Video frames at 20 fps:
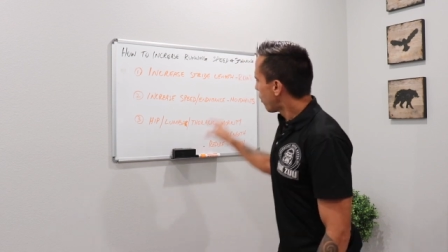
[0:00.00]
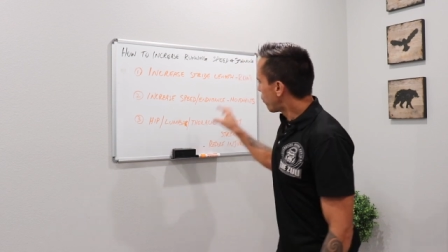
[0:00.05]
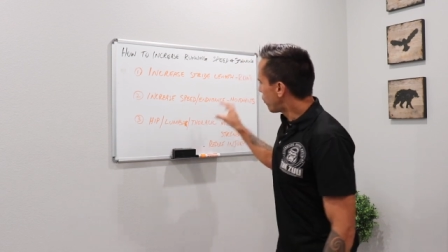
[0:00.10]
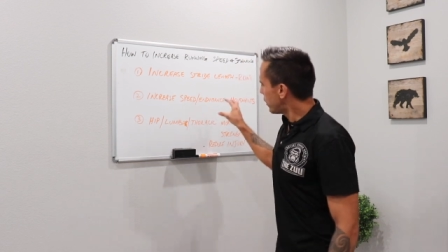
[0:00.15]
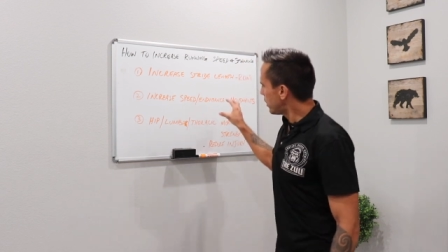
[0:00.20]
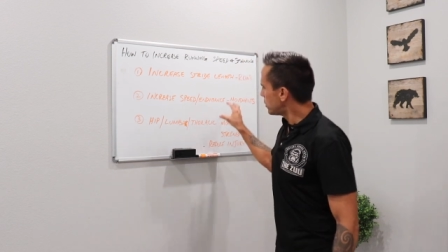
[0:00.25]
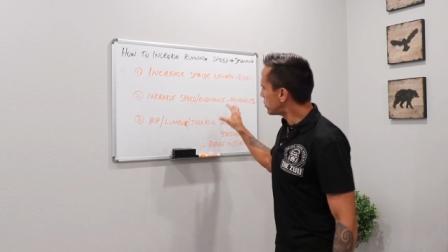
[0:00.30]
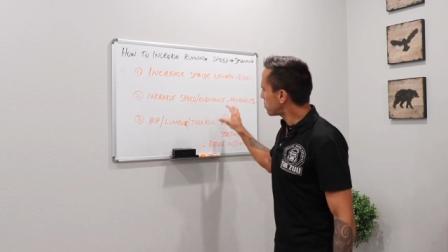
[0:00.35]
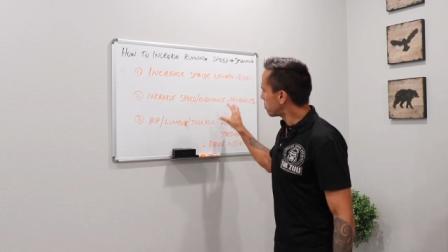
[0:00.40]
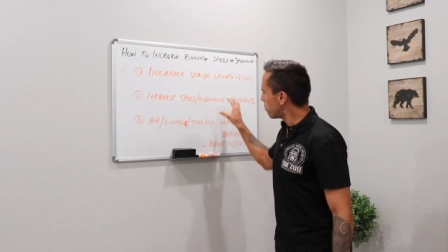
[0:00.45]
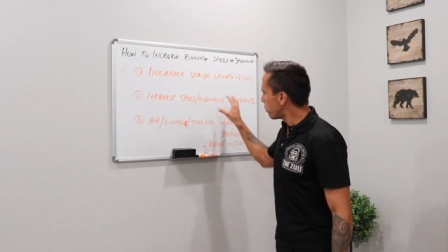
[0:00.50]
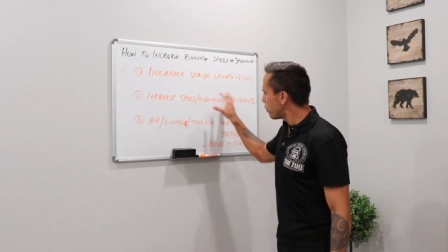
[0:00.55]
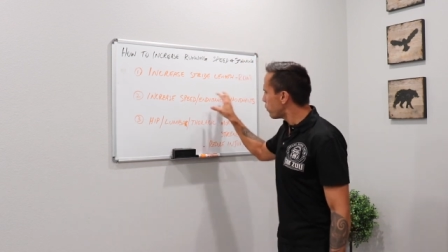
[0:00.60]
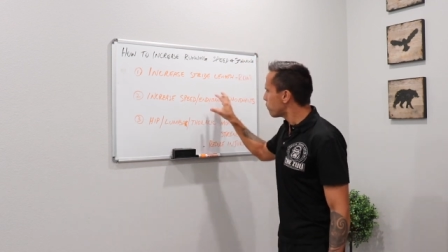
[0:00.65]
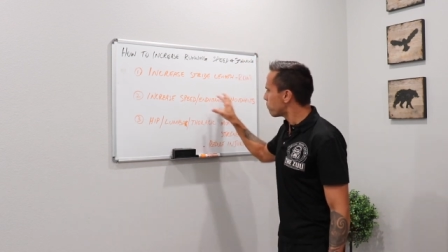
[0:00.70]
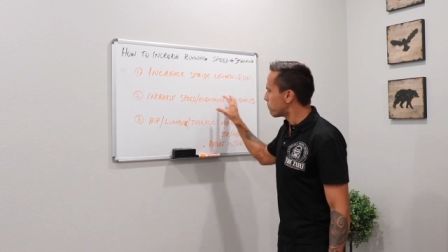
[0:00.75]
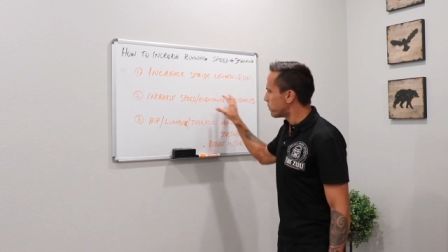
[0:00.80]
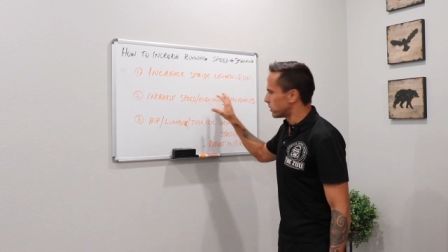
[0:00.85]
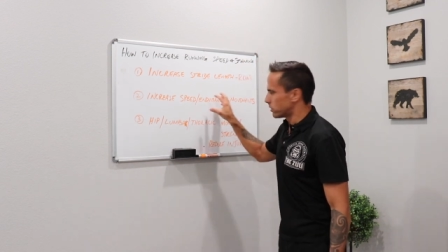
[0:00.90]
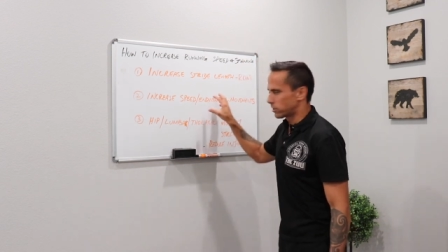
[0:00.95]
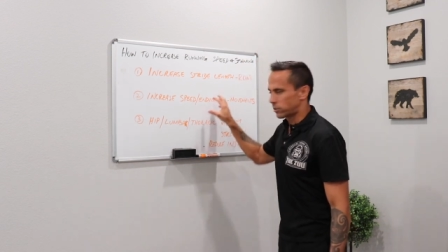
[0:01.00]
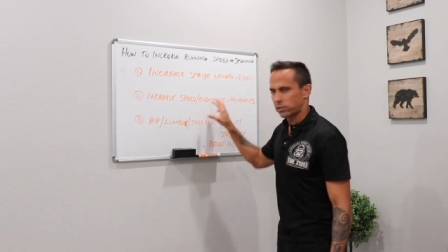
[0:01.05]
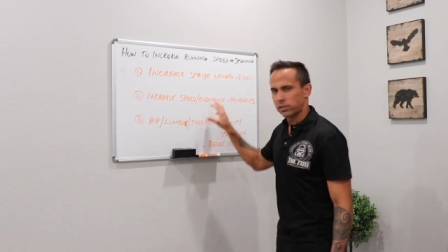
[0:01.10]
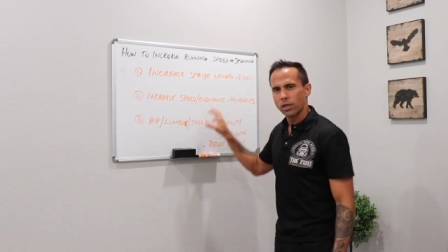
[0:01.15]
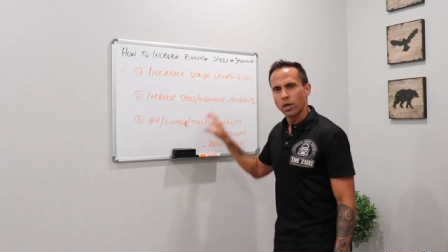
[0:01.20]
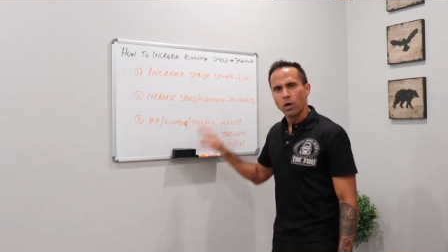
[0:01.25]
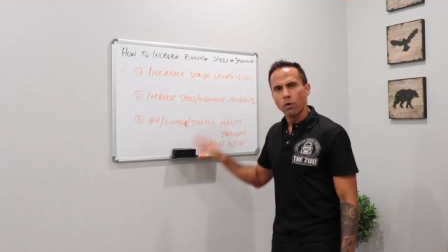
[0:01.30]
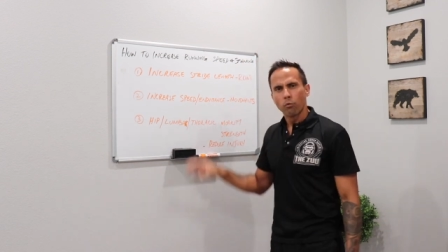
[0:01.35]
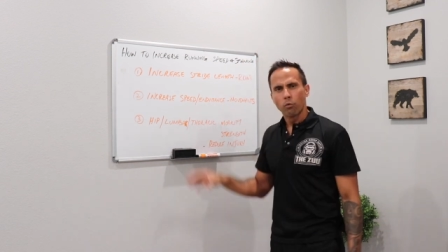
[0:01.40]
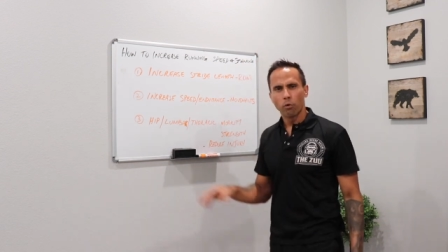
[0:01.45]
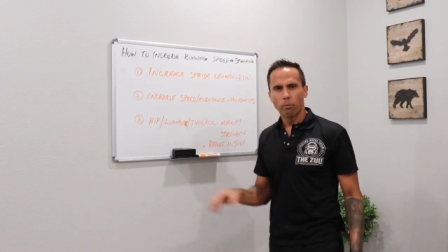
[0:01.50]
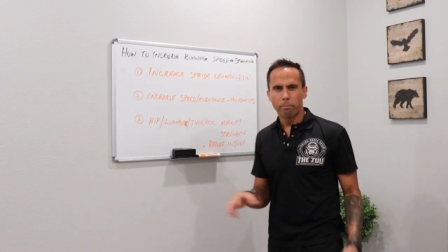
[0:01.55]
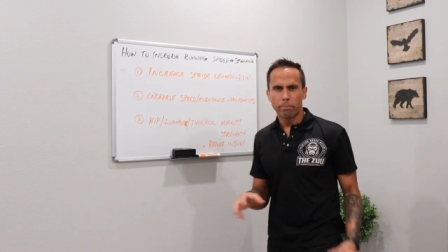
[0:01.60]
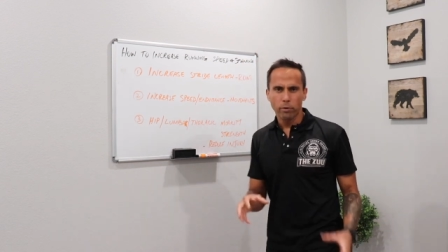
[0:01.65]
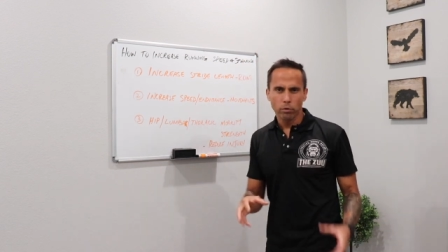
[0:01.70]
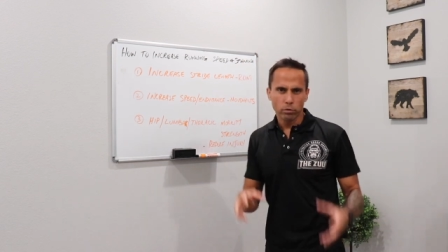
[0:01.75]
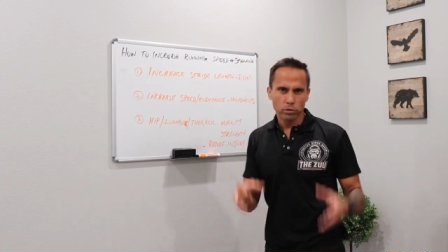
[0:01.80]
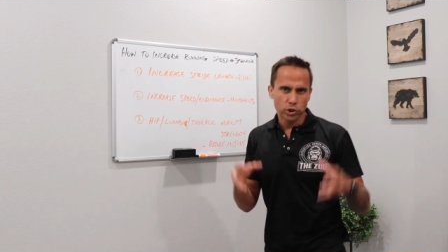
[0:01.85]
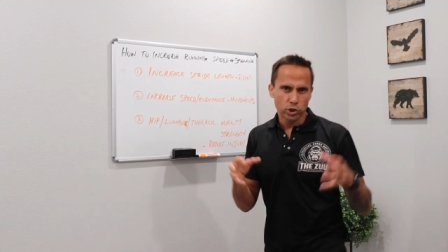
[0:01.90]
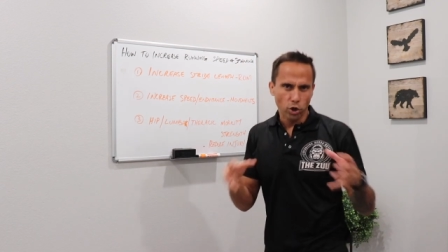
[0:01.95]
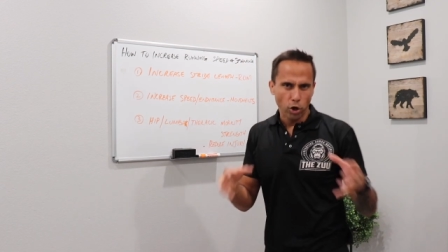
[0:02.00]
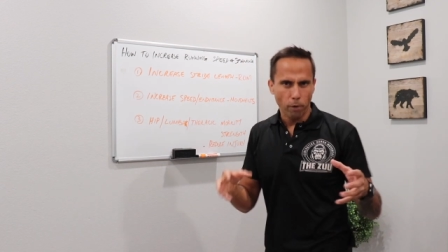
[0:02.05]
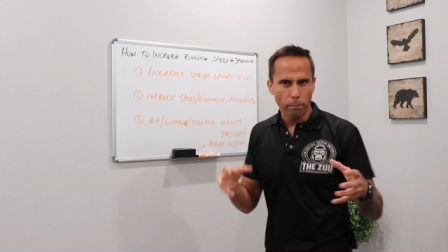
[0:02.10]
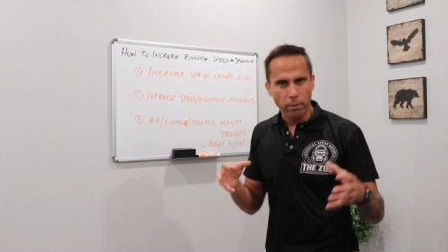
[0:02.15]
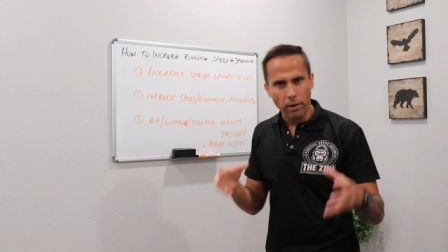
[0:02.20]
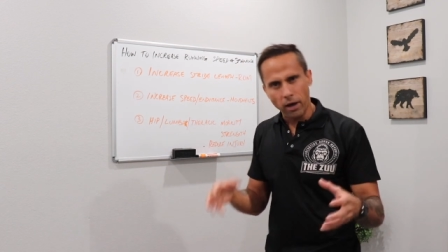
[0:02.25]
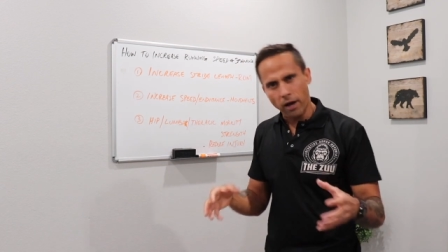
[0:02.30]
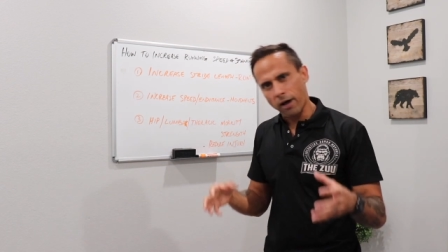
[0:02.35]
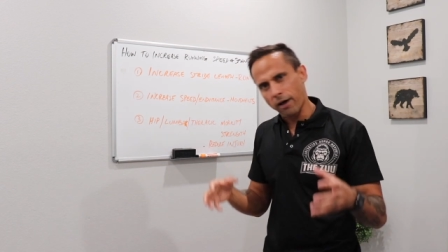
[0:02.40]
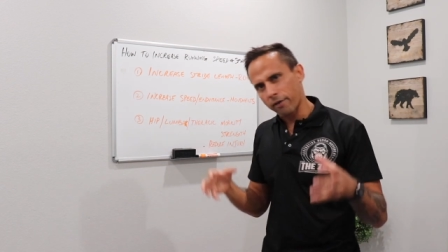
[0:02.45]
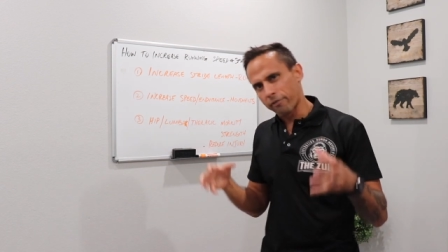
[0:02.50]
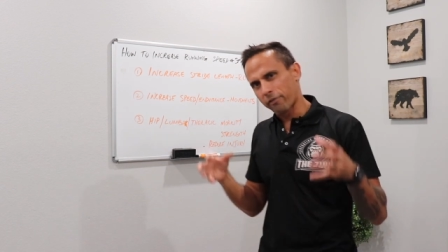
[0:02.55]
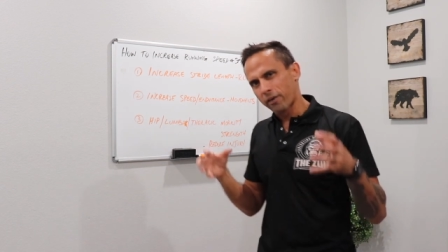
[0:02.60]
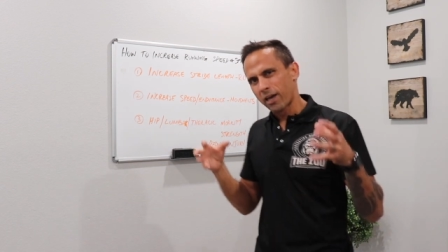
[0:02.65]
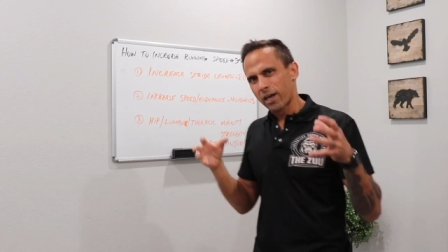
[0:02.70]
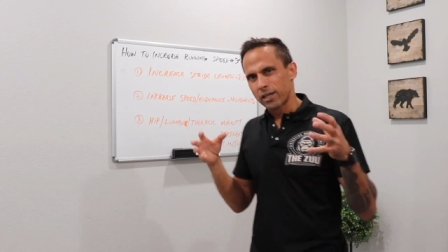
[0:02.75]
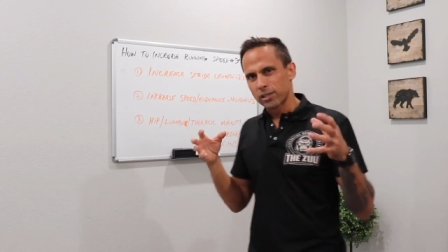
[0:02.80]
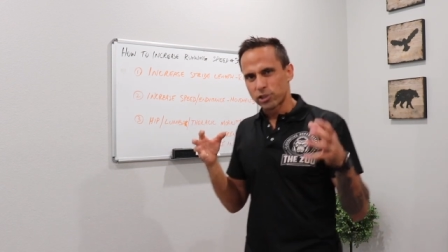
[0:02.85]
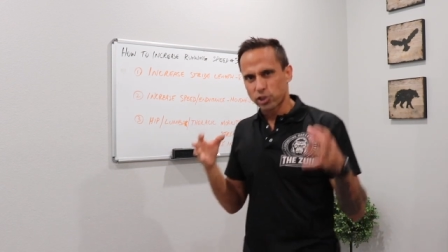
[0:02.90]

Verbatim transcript: These movements will build top half